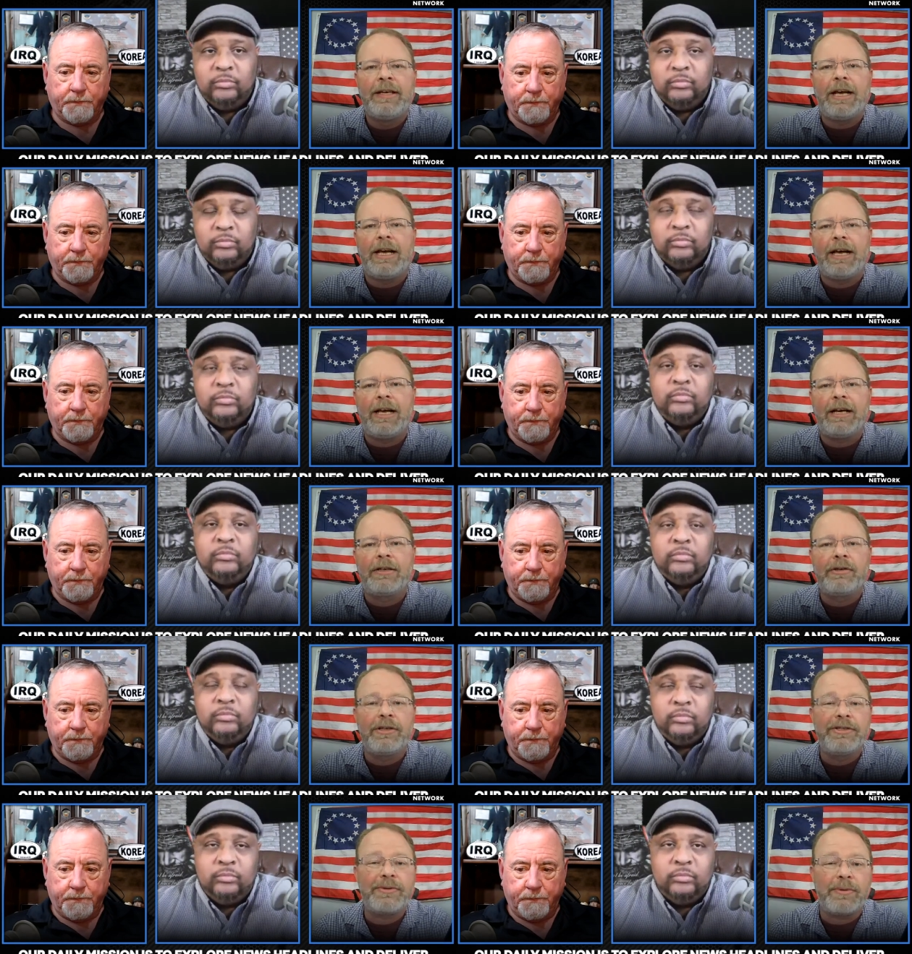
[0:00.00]
Speaker 1: Uh,
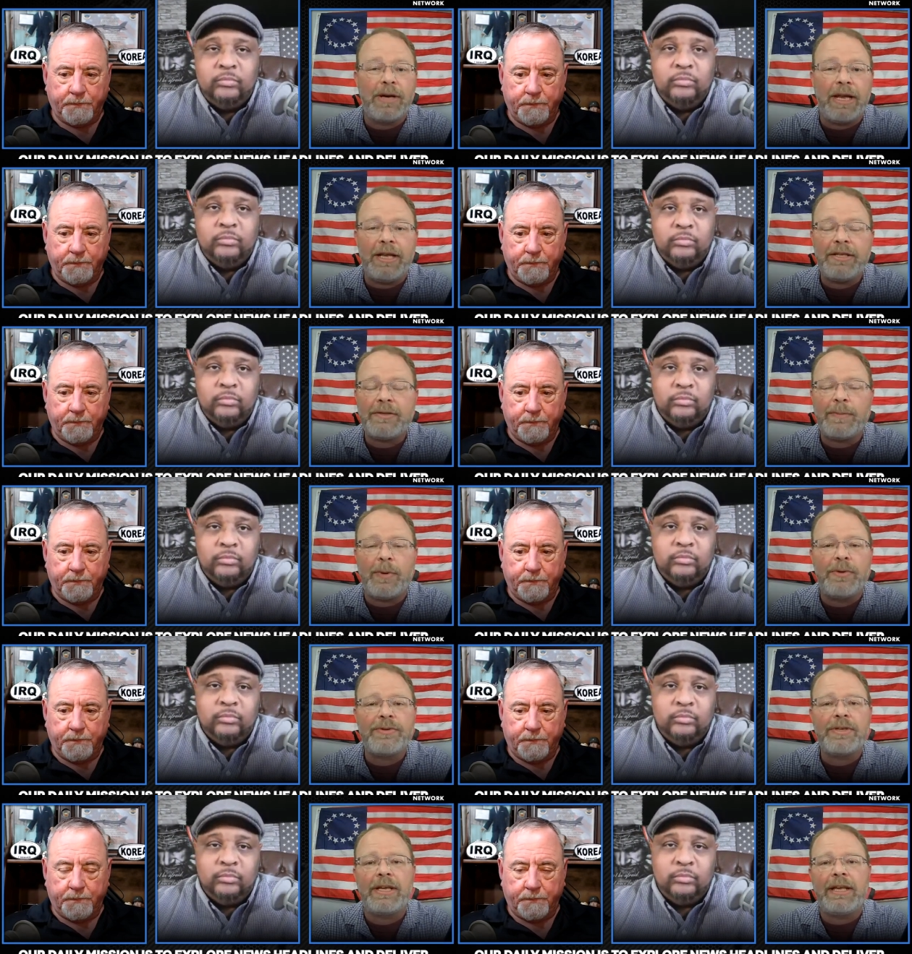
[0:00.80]
Chris Wray is
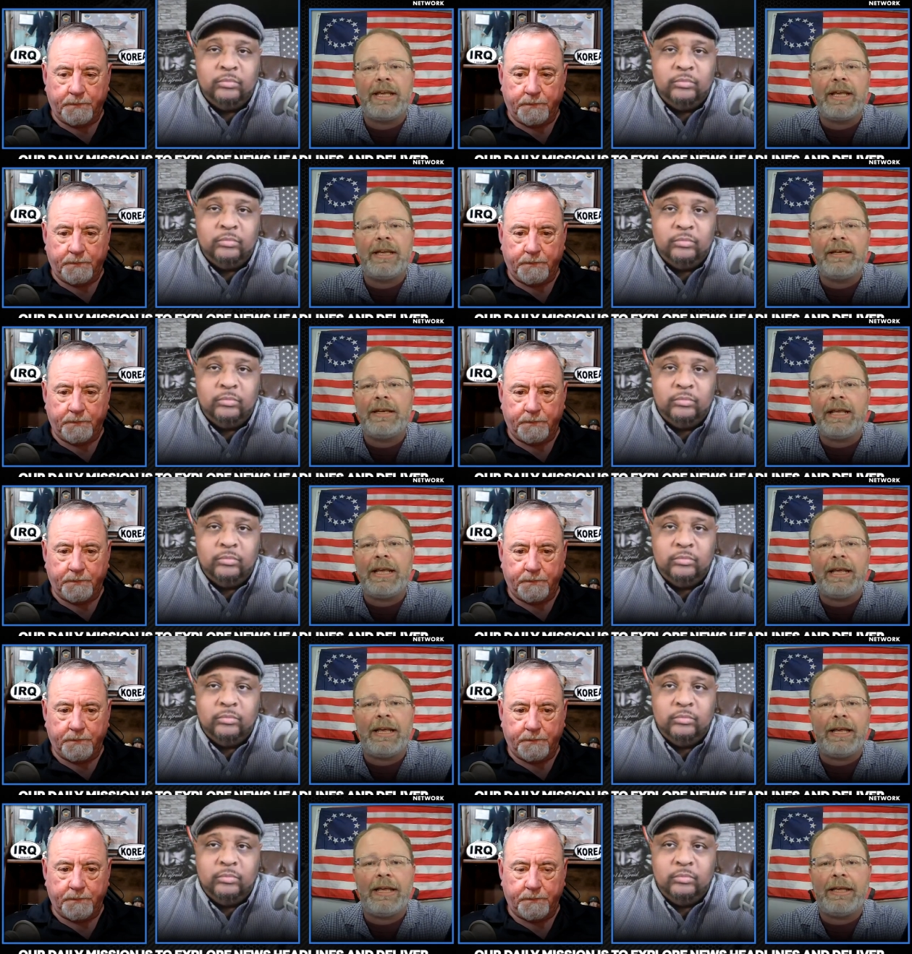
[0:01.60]
supposed to get
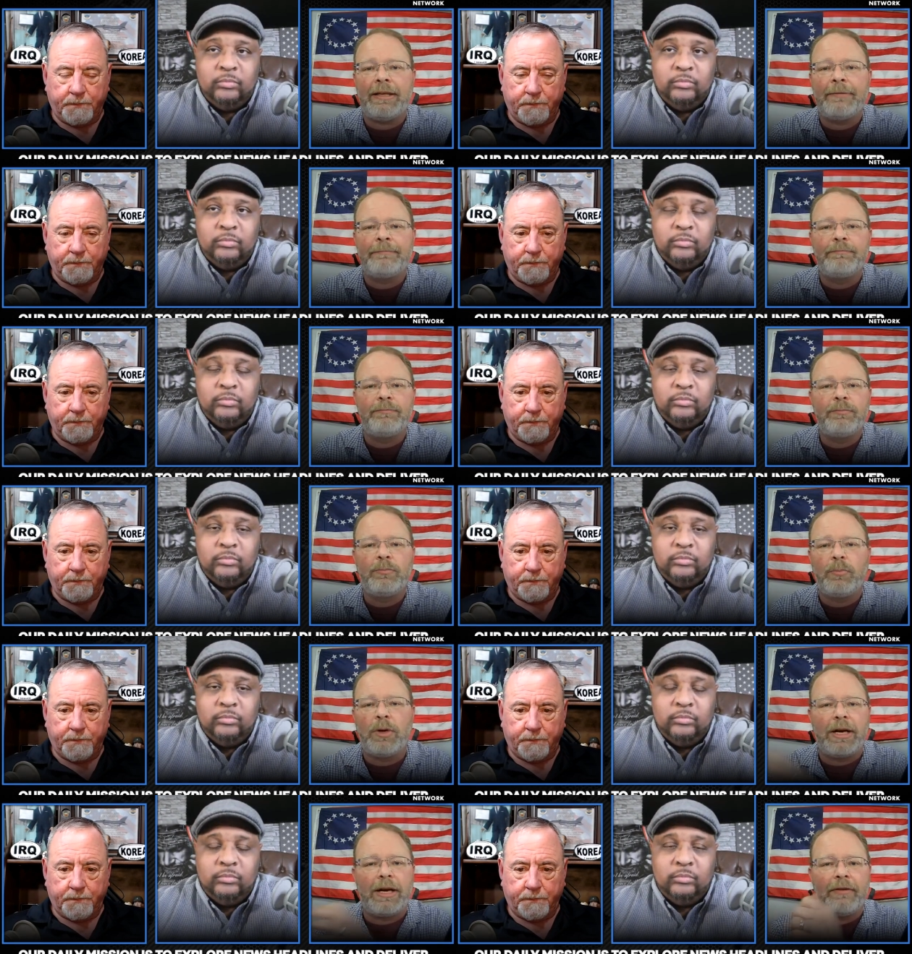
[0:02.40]
a
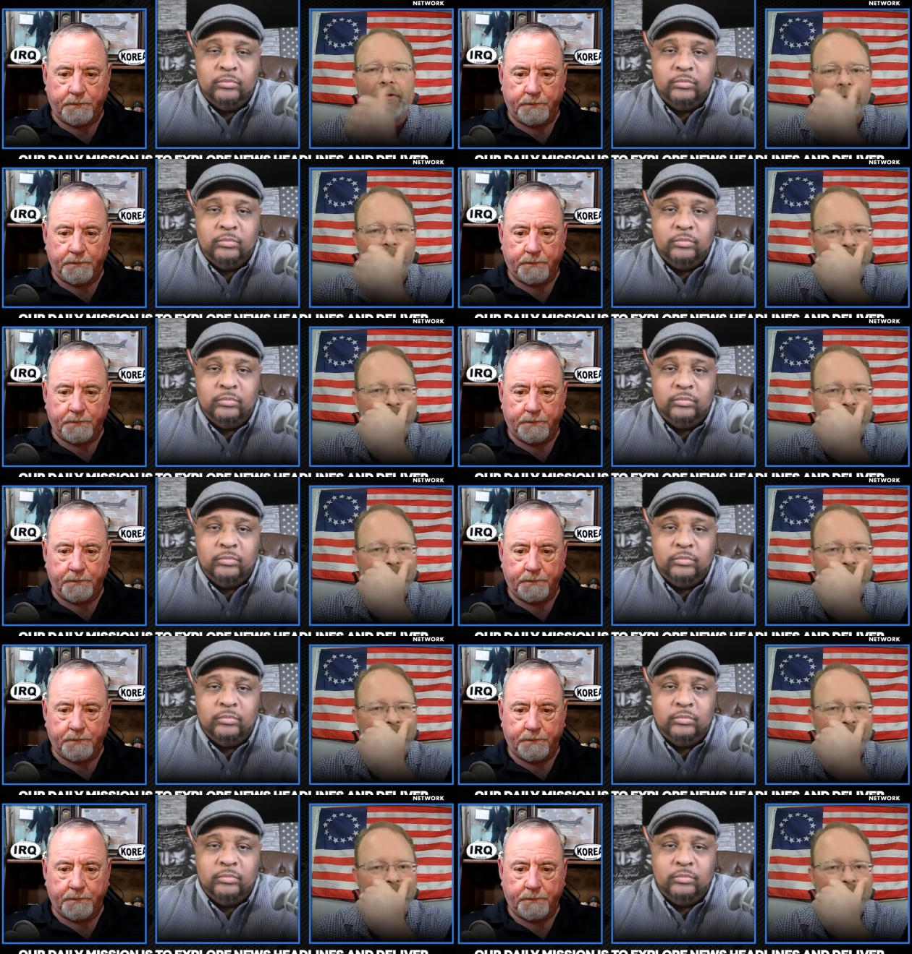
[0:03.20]
whatever